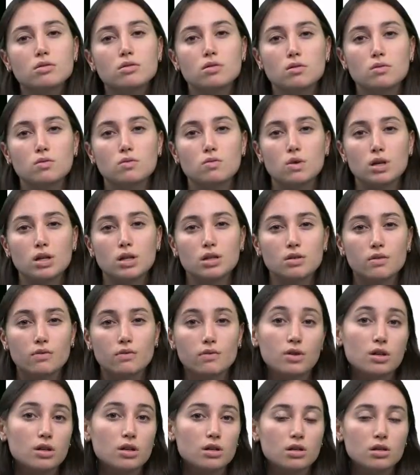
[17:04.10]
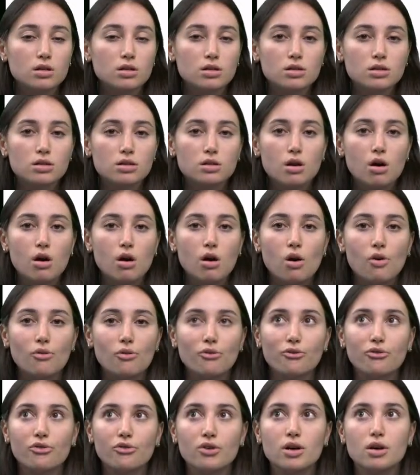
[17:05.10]
to raise awareness of
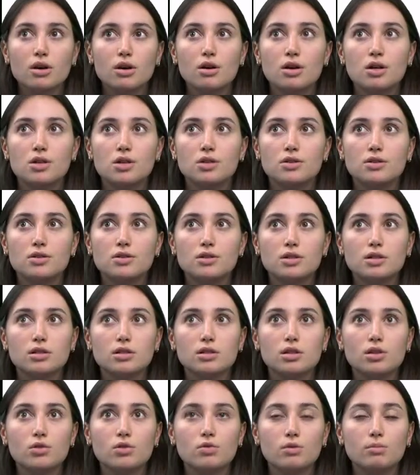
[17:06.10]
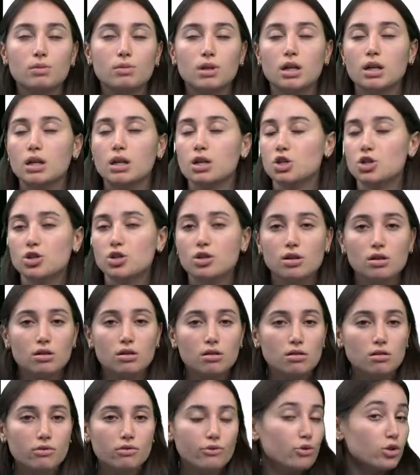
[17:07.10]

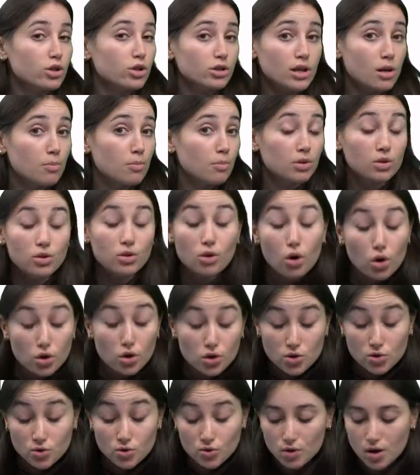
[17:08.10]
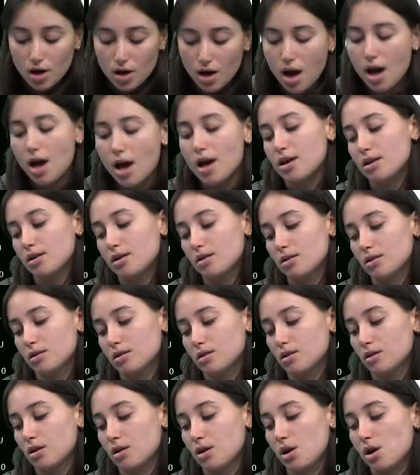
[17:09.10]
discrimination, for example, in Austria,
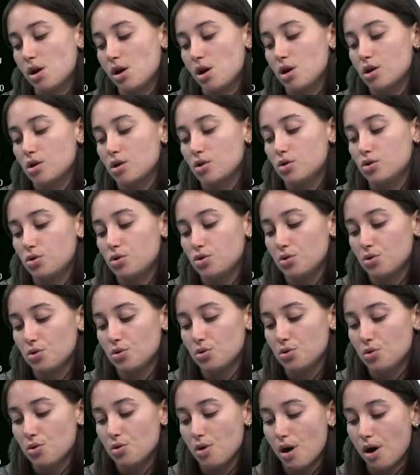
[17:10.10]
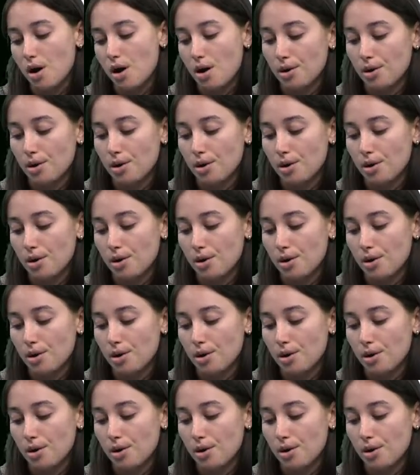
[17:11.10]
and to